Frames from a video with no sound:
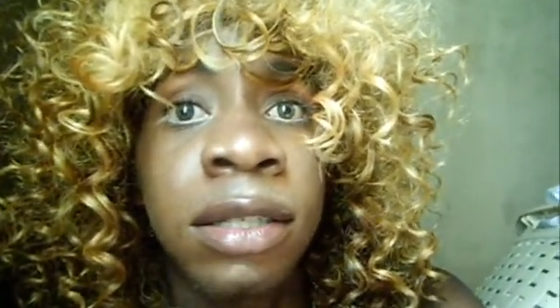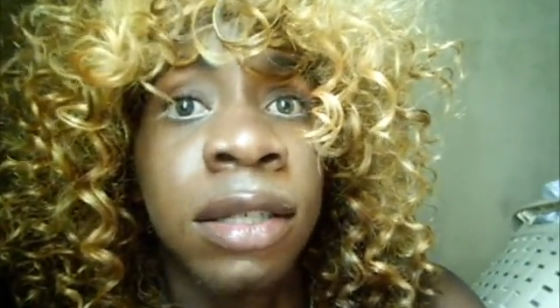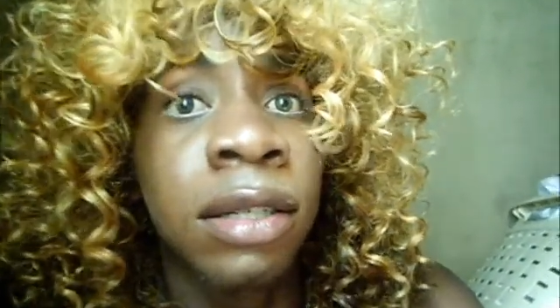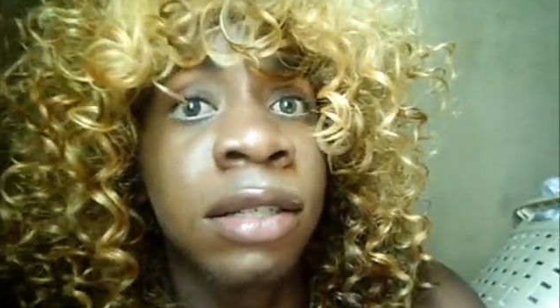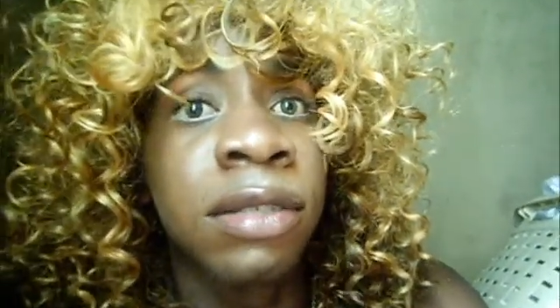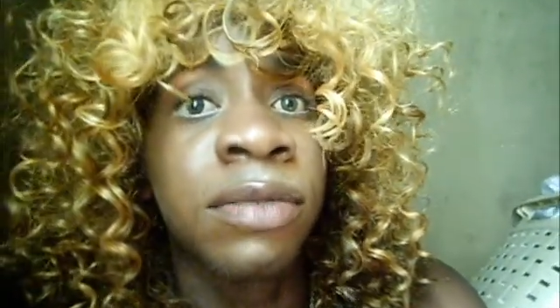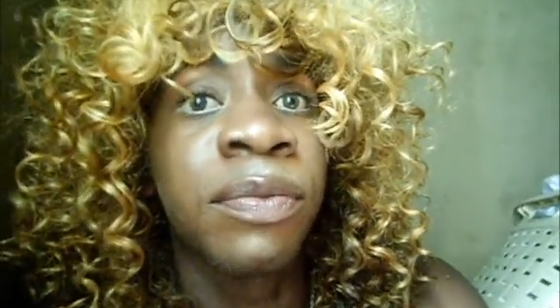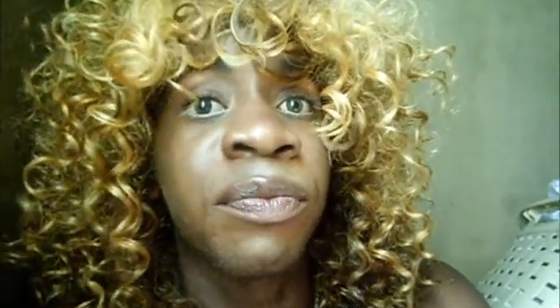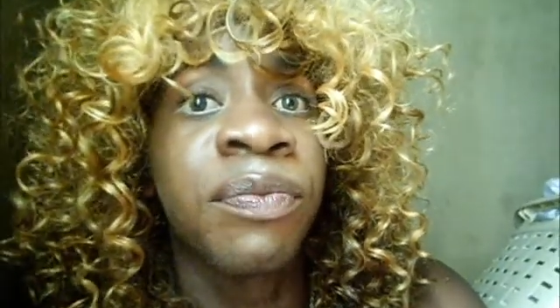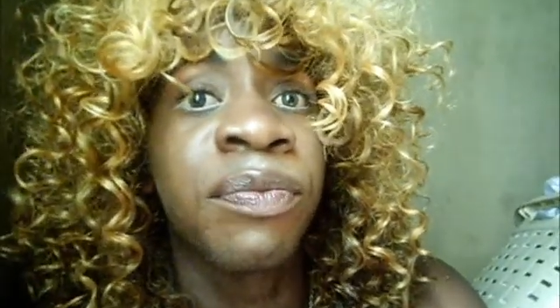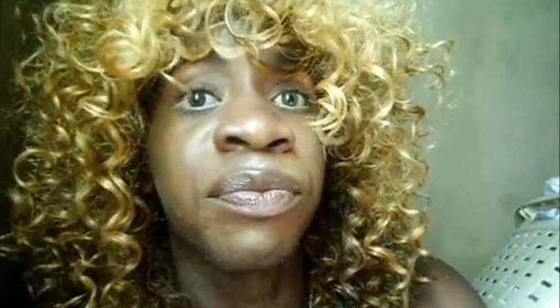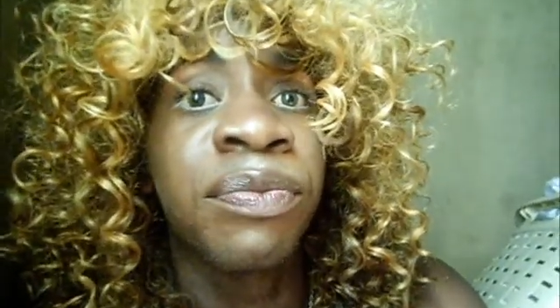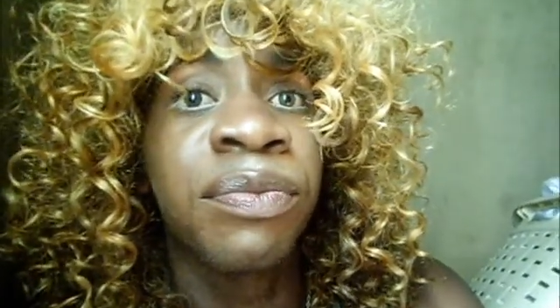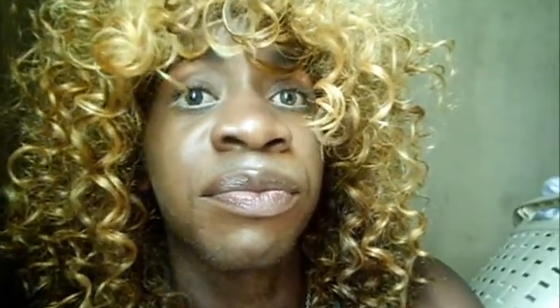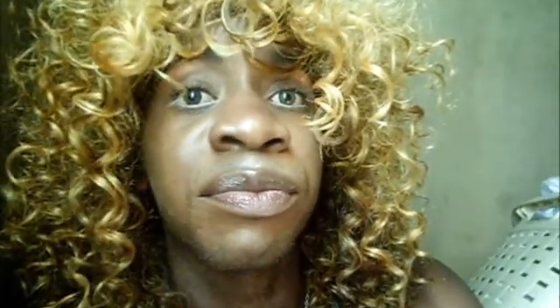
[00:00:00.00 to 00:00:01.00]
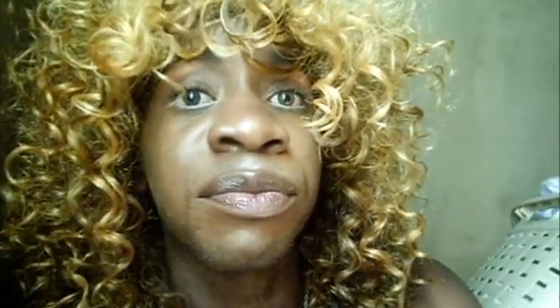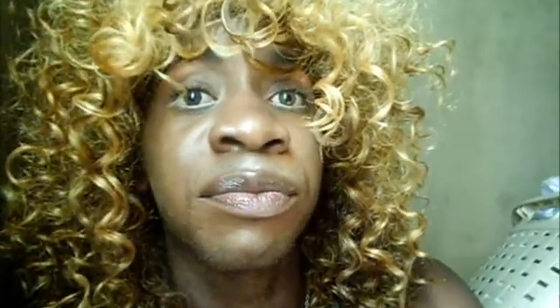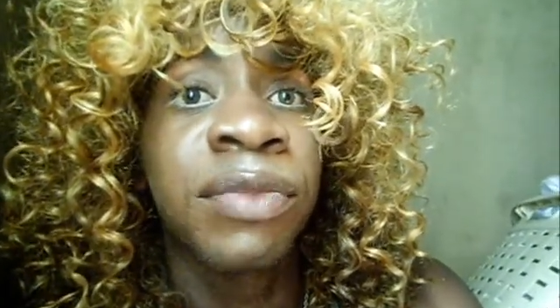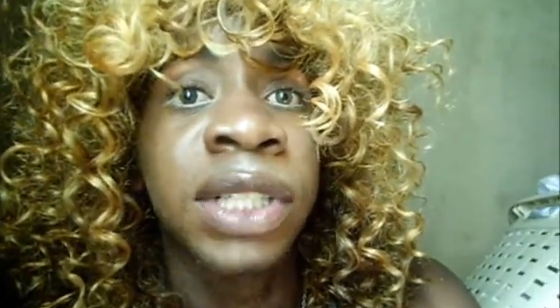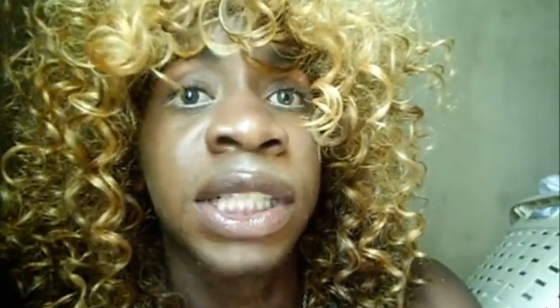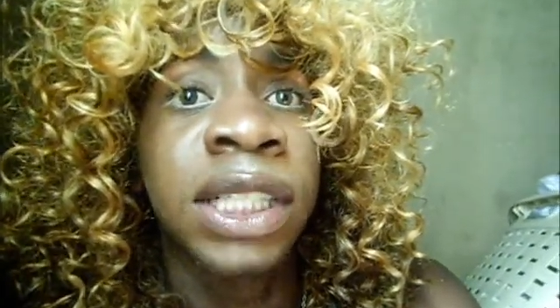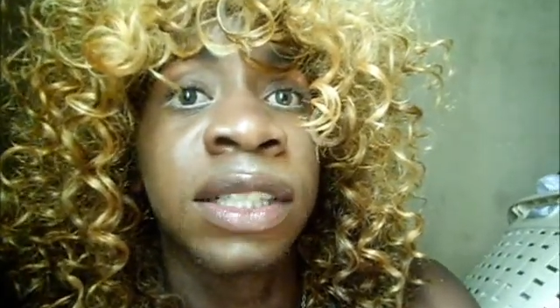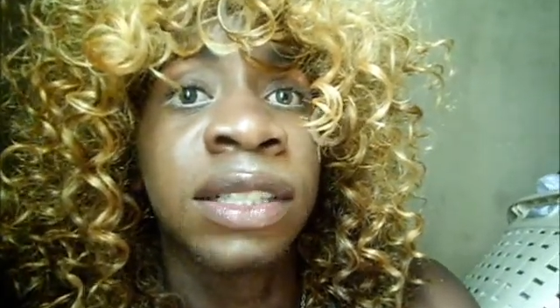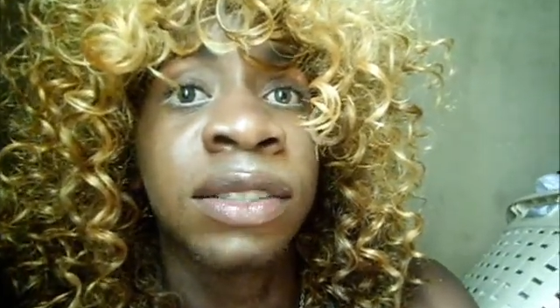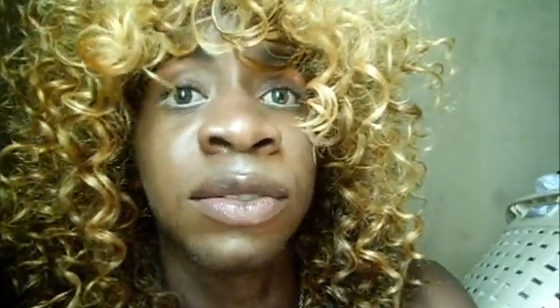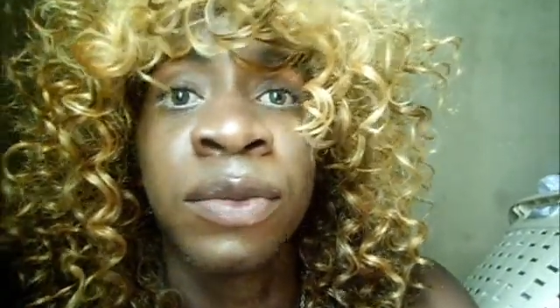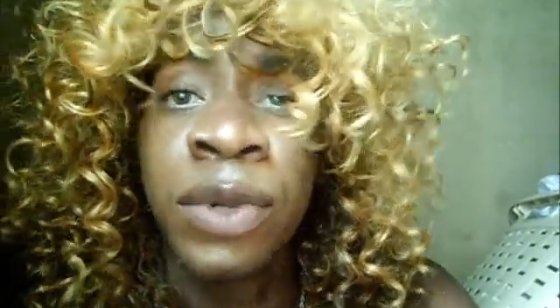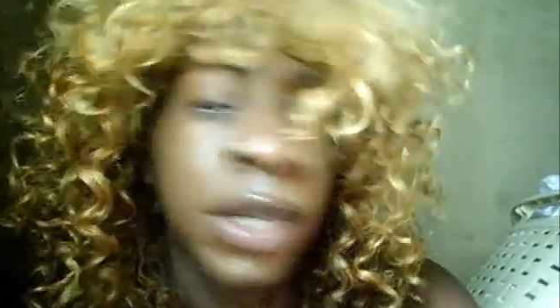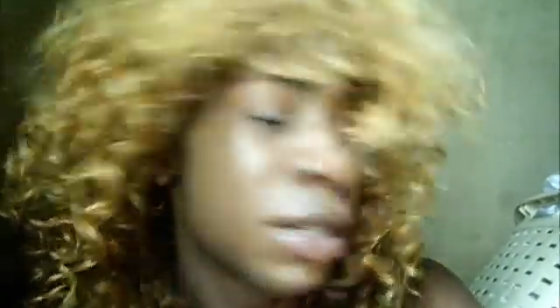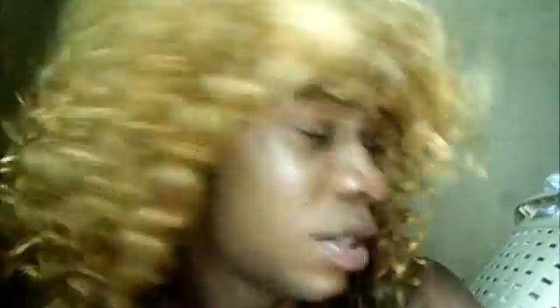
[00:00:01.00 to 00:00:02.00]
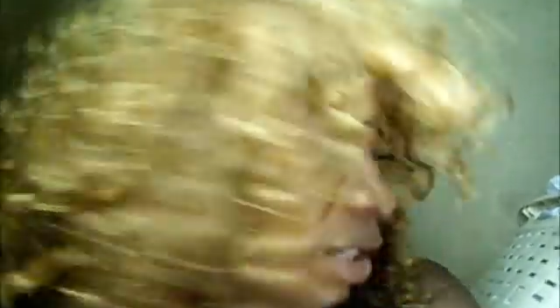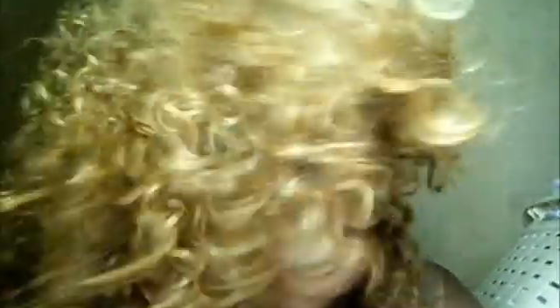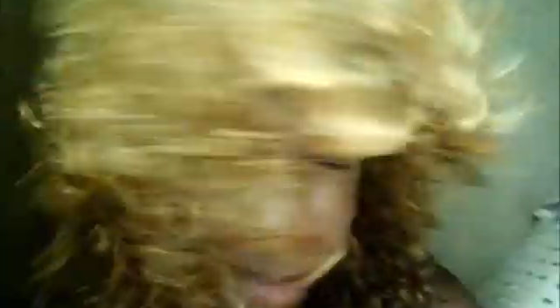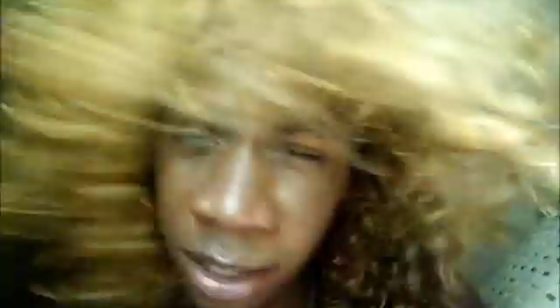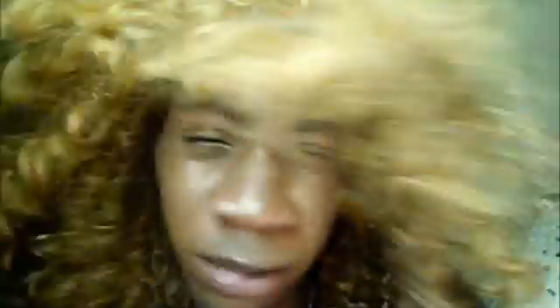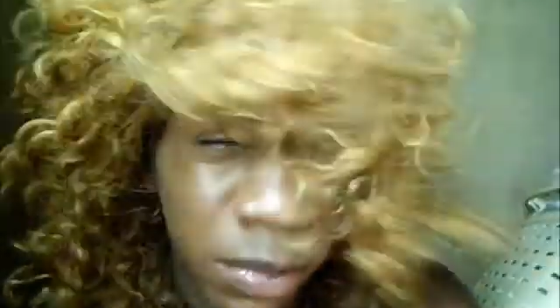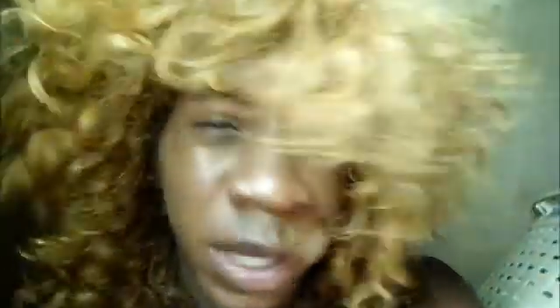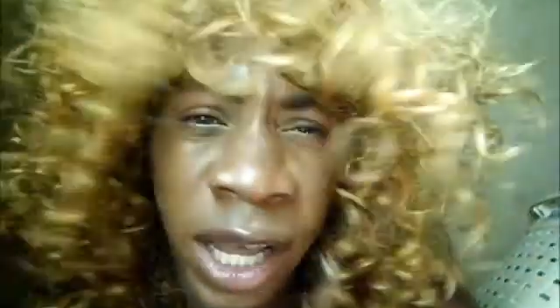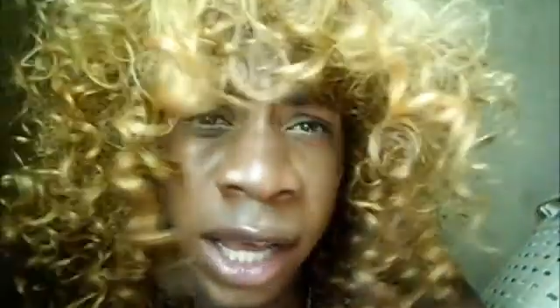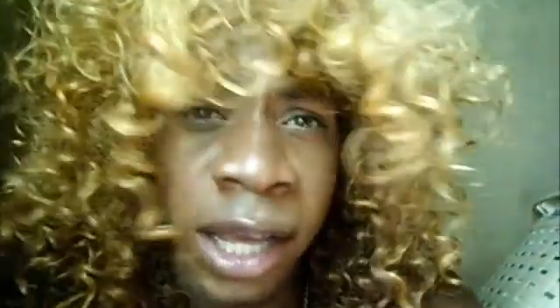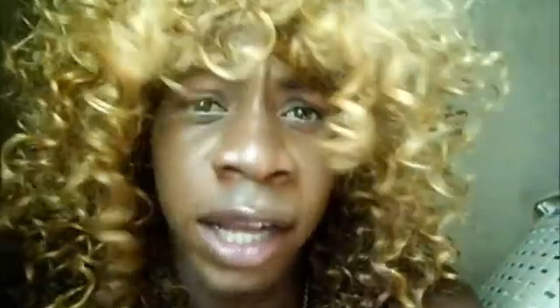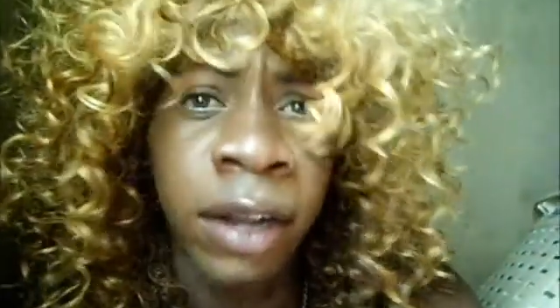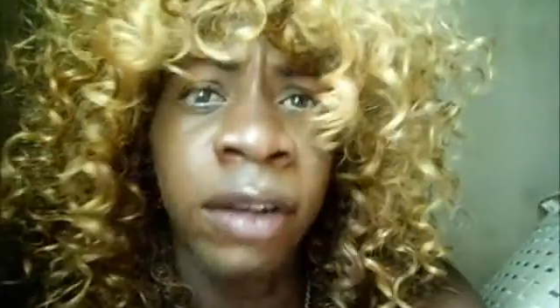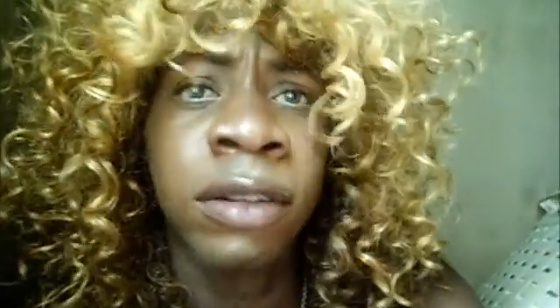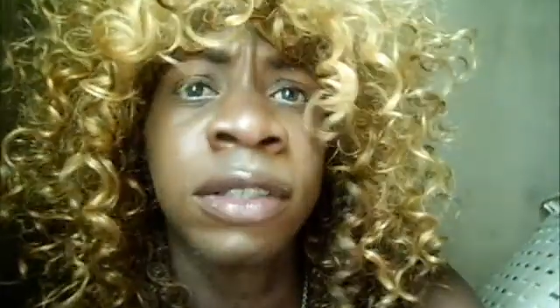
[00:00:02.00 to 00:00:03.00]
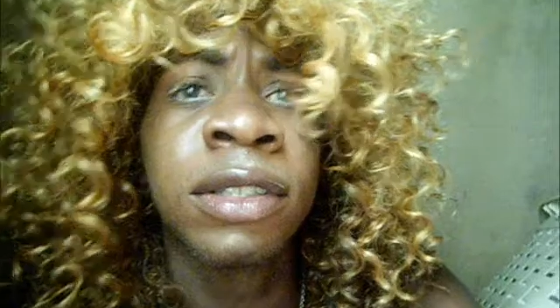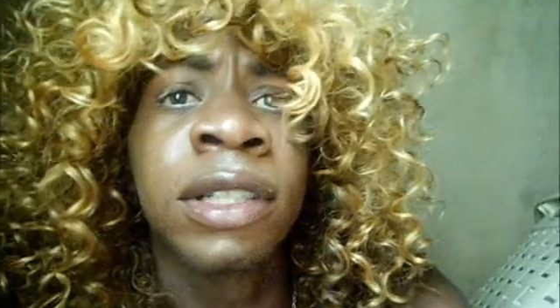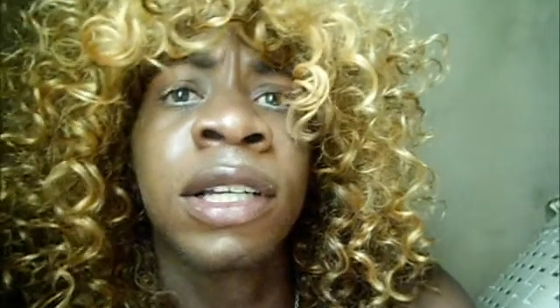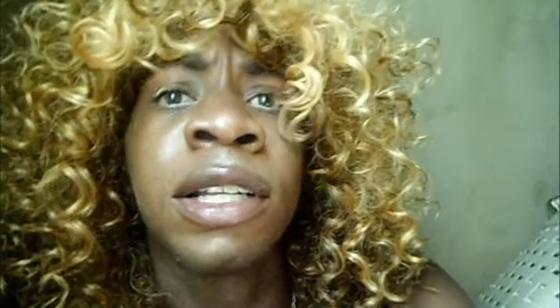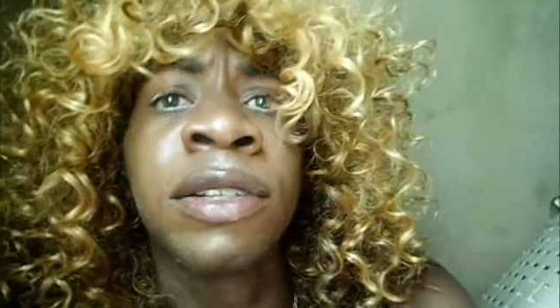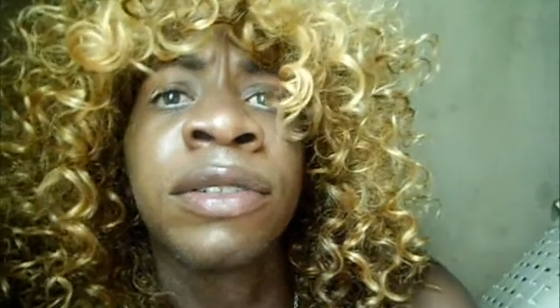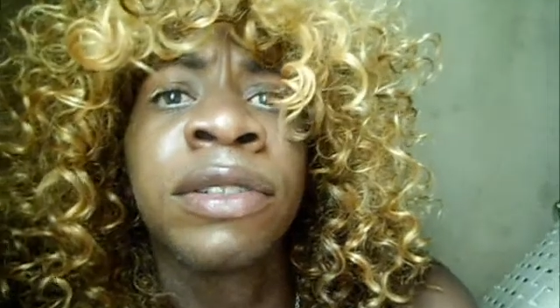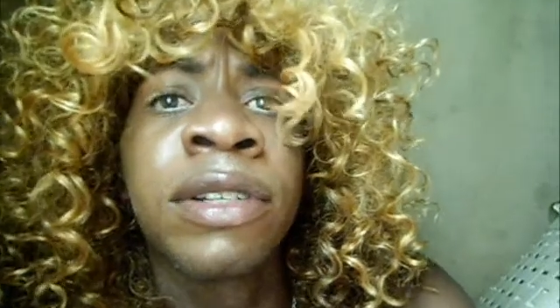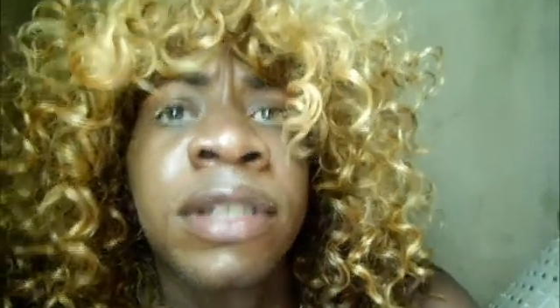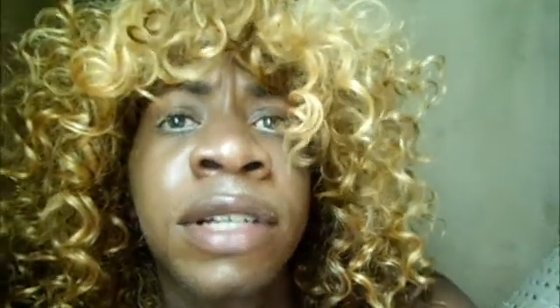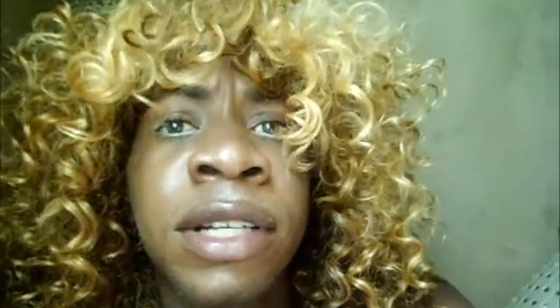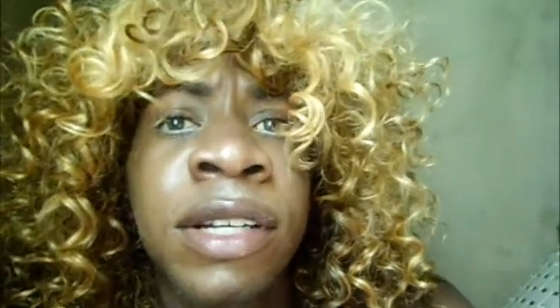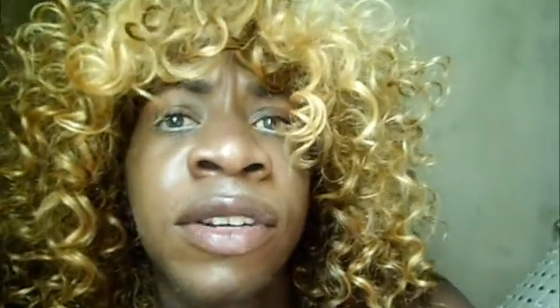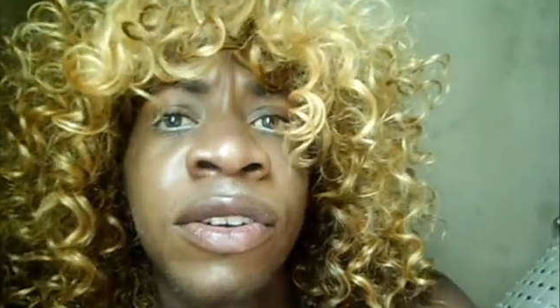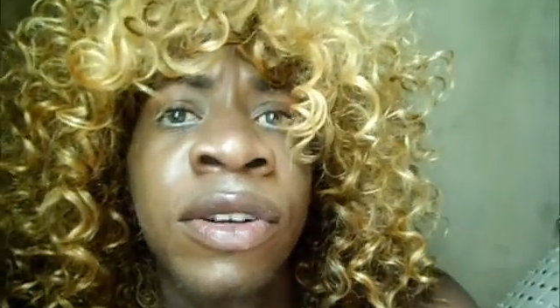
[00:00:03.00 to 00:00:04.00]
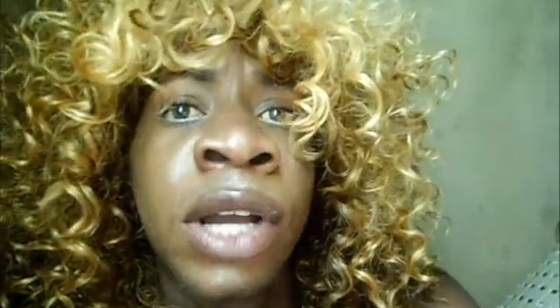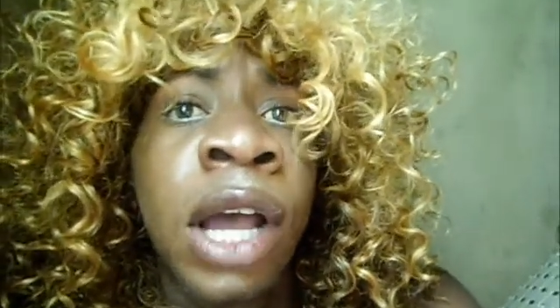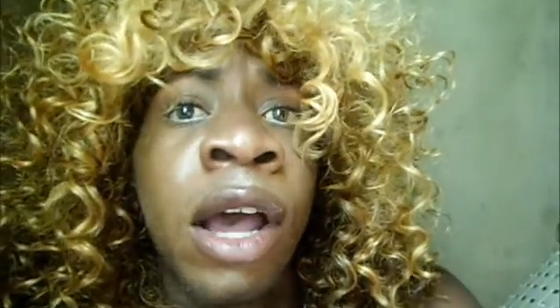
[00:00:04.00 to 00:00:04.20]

Um, wearing this type of hair, coloring your hair,